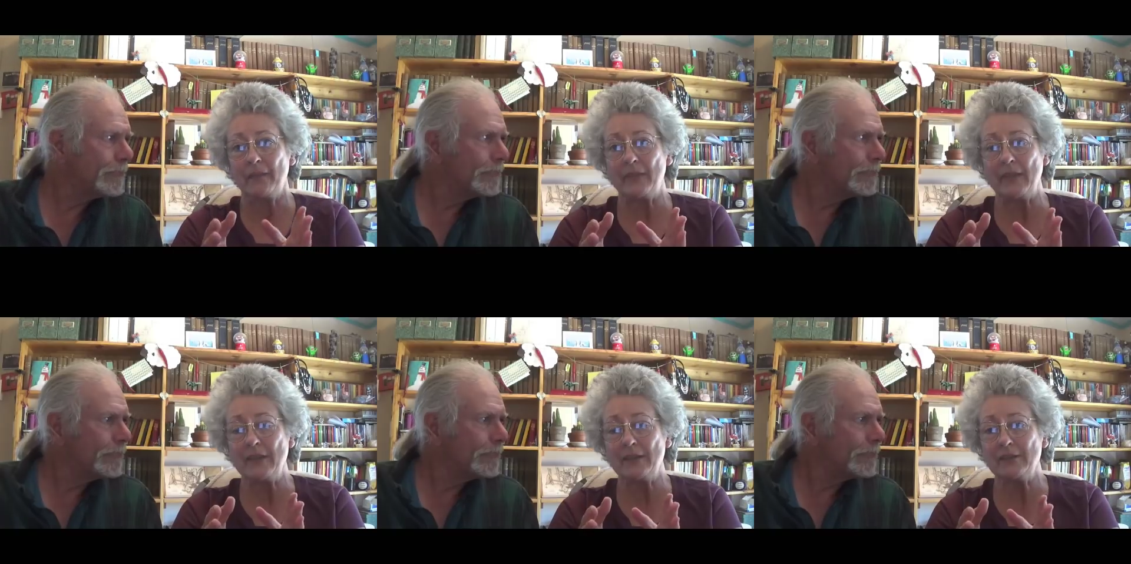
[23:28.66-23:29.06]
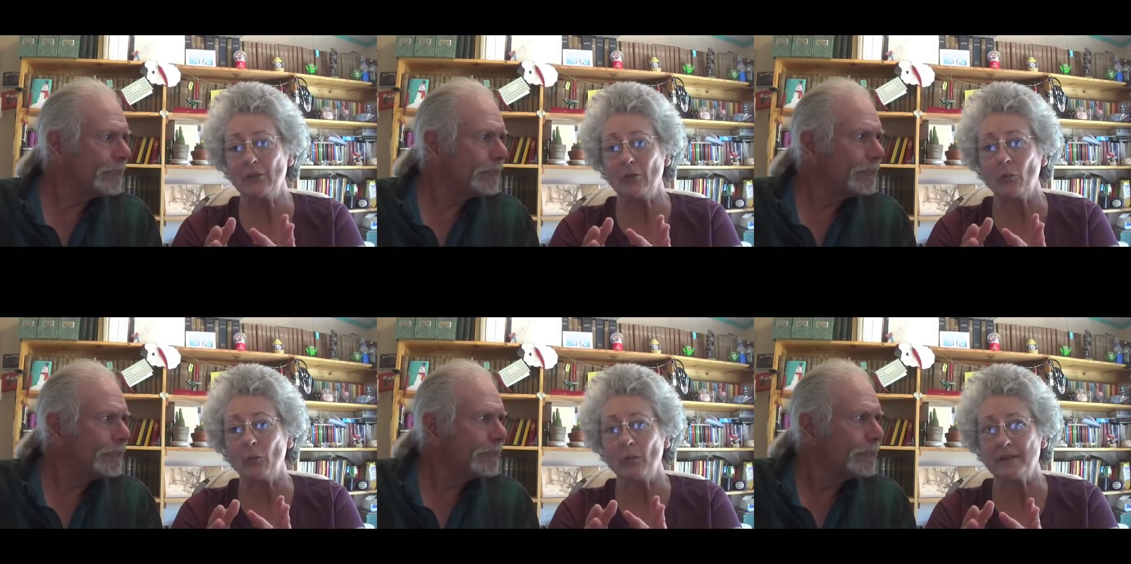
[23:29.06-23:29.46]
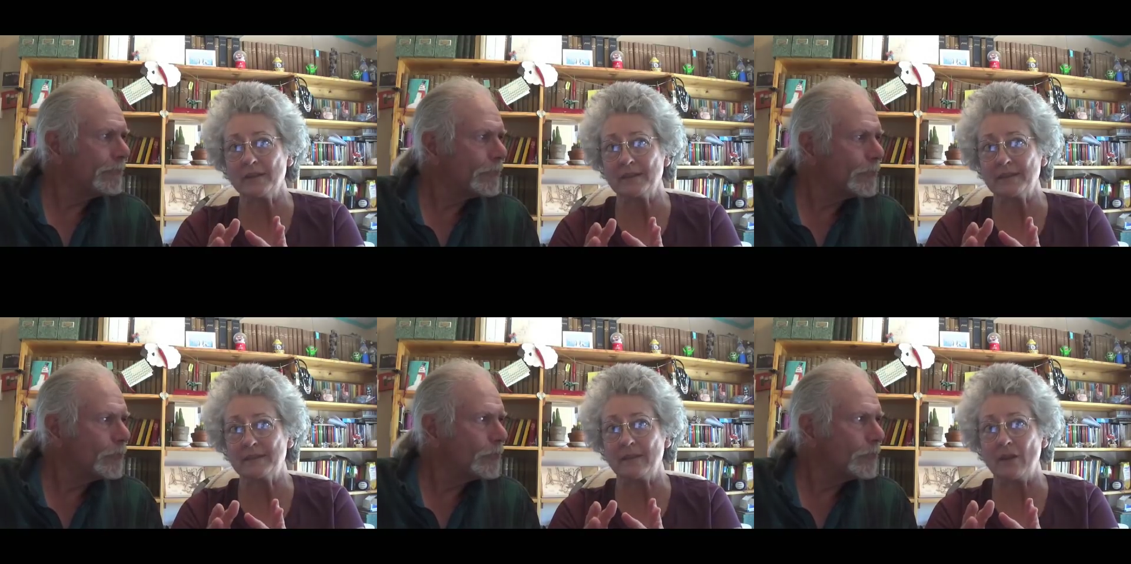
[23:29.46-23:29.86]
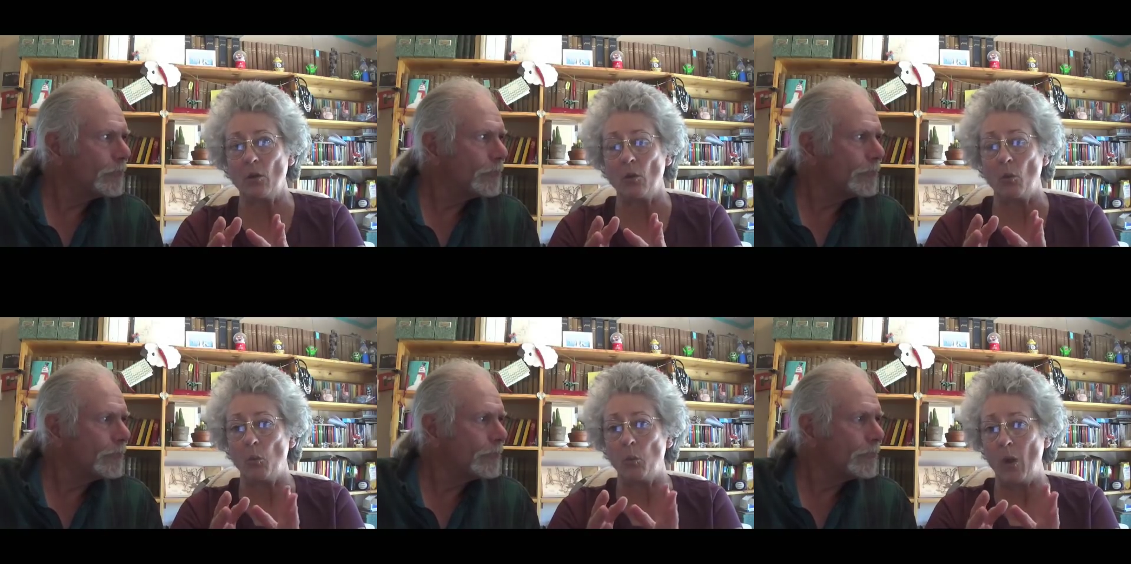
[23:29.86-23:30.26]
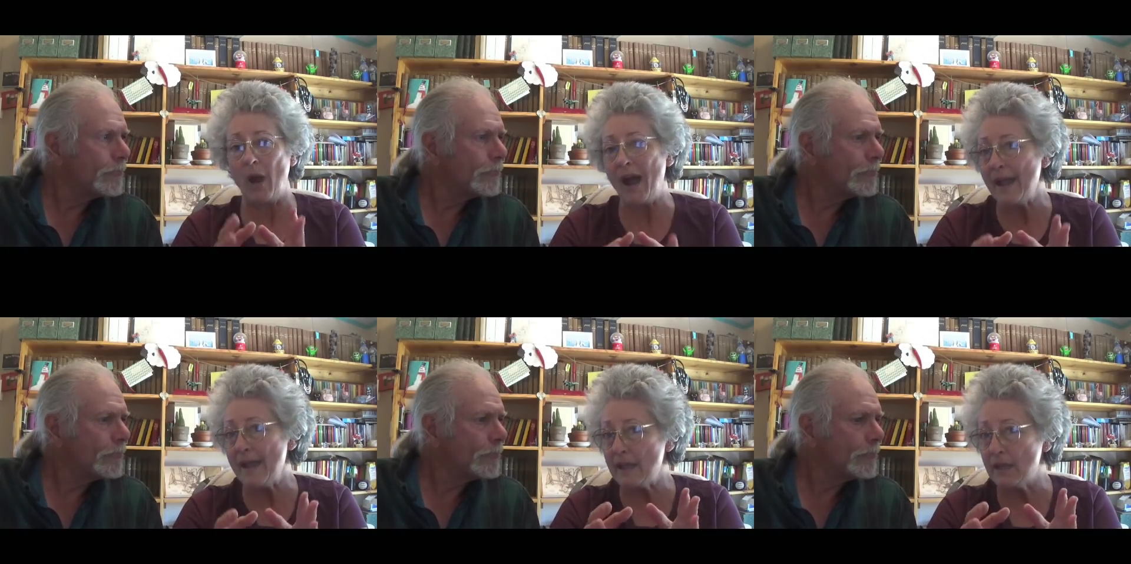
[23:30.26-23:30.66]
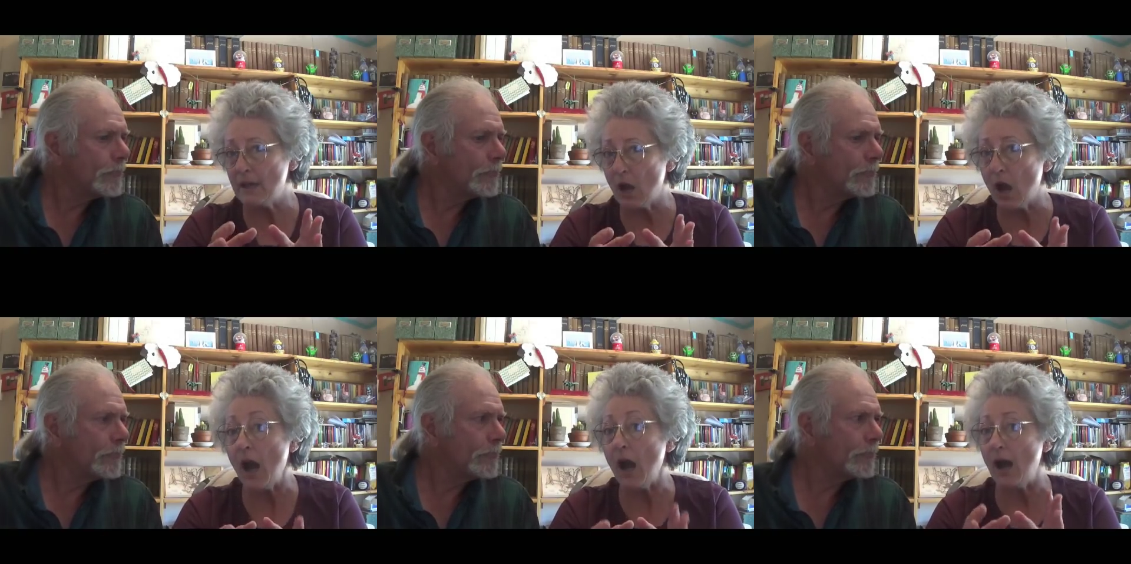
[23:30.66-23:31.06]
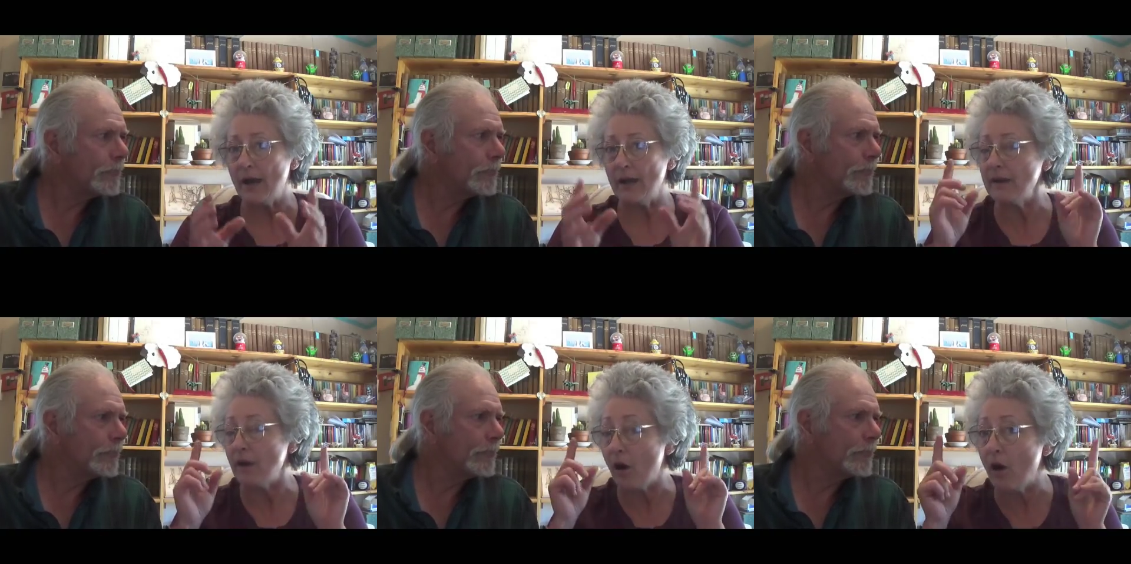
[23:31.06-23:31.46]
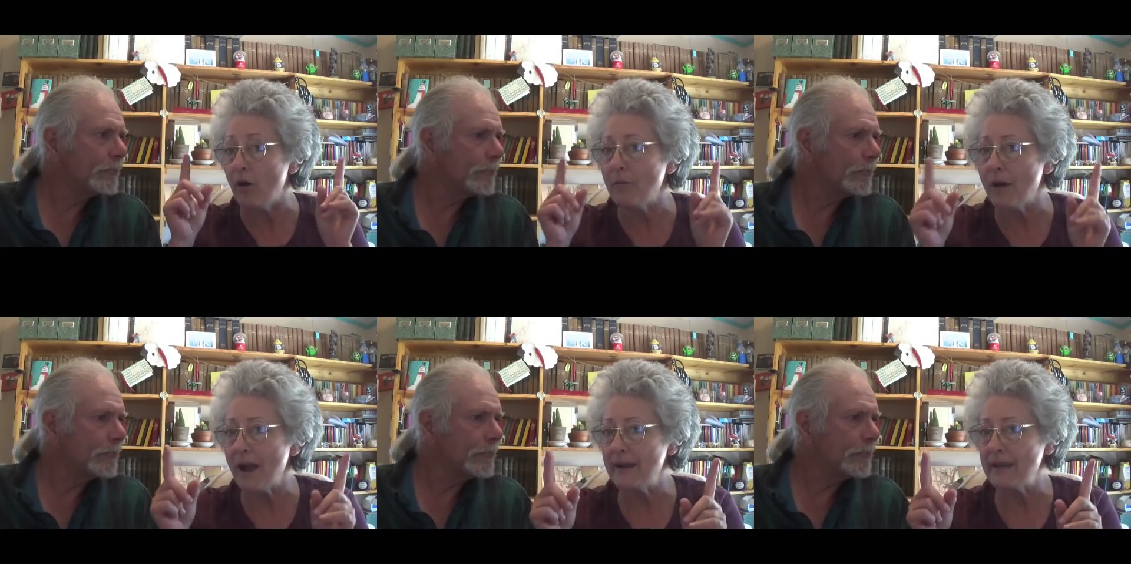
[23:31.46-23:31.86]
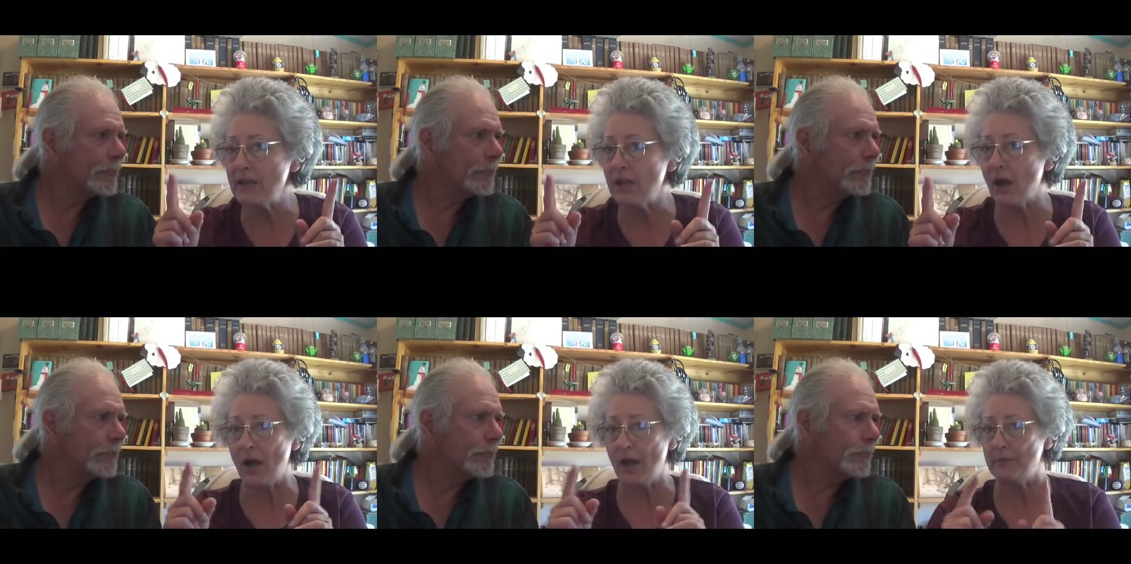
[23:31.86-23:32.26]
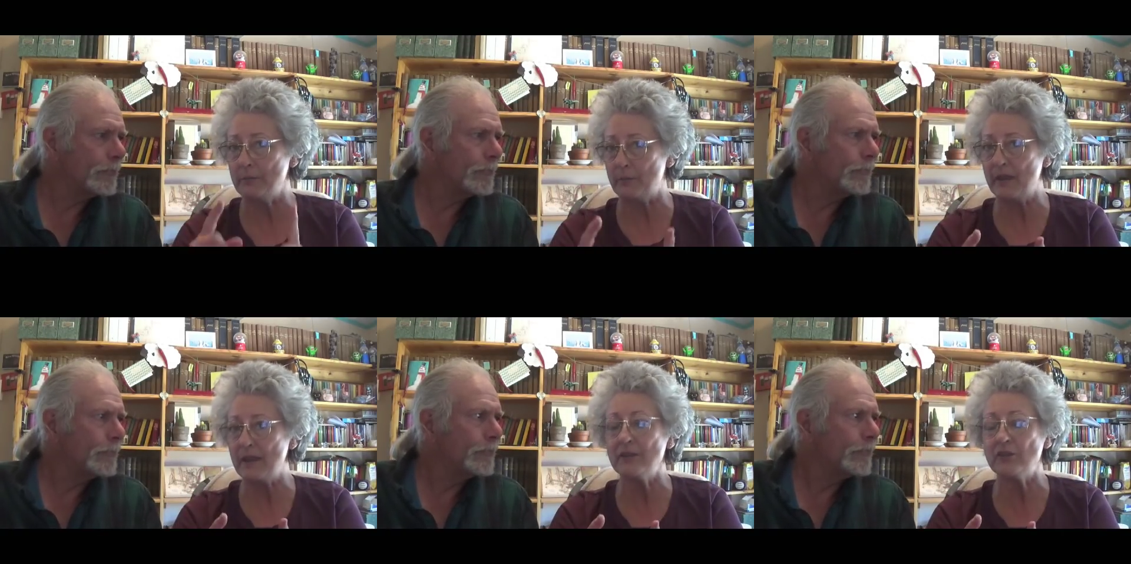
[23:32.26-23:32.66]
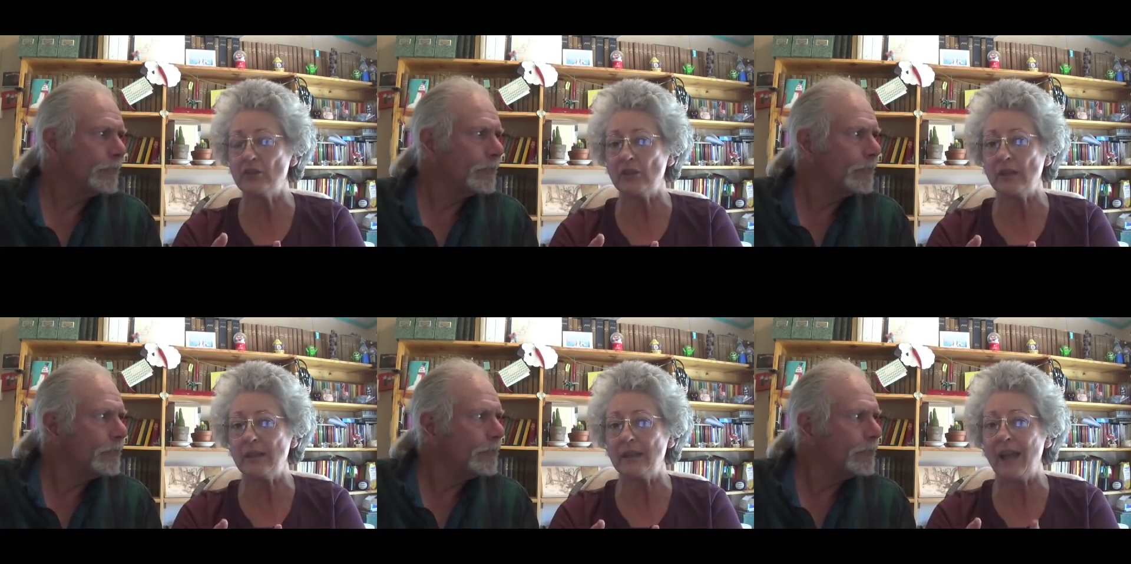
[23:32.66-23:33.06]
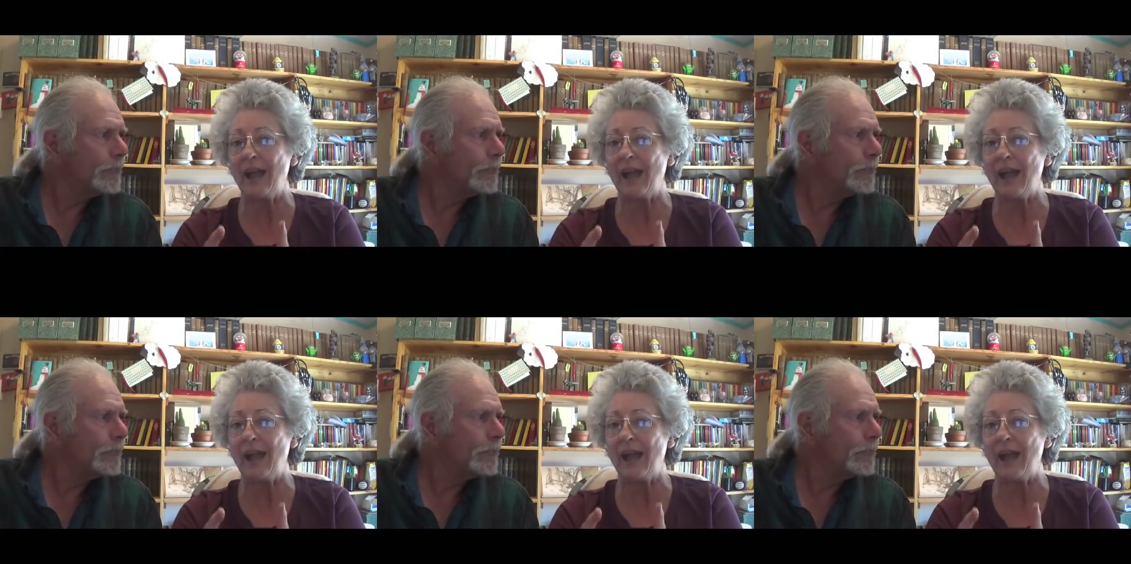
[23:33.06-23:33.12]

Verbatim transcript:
Speaker 1: that was why God, Almighty God, big G,